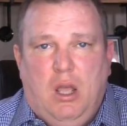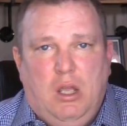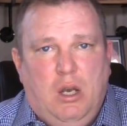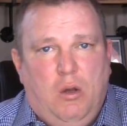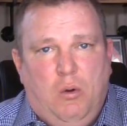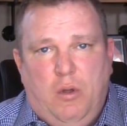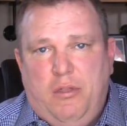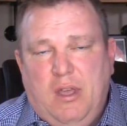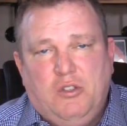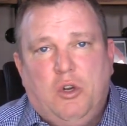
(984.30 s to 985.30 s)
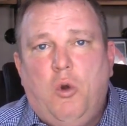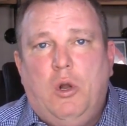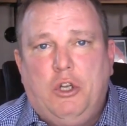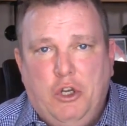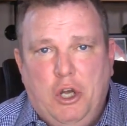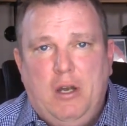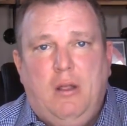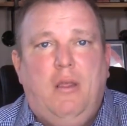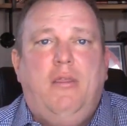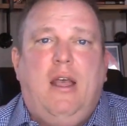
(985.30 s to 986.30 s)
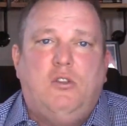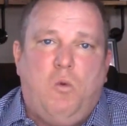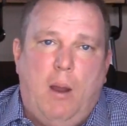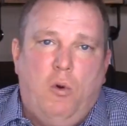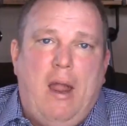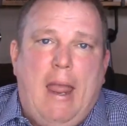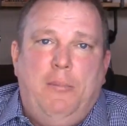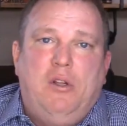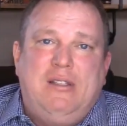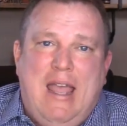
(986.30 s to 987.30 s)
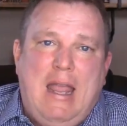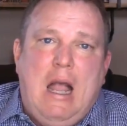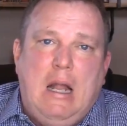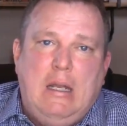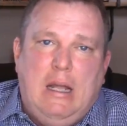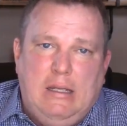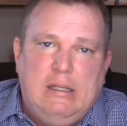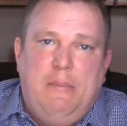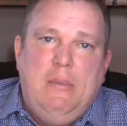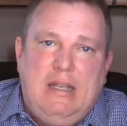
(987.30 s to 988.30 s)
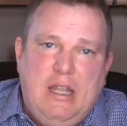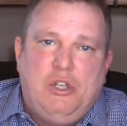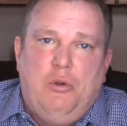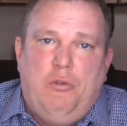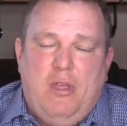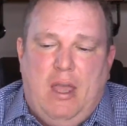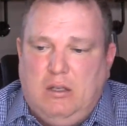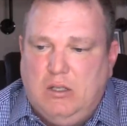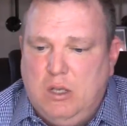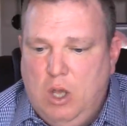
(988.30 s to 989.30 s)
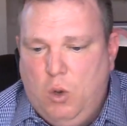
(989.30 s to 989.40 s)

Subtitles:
You know, things are going good. That's why we're able to take on some additional things.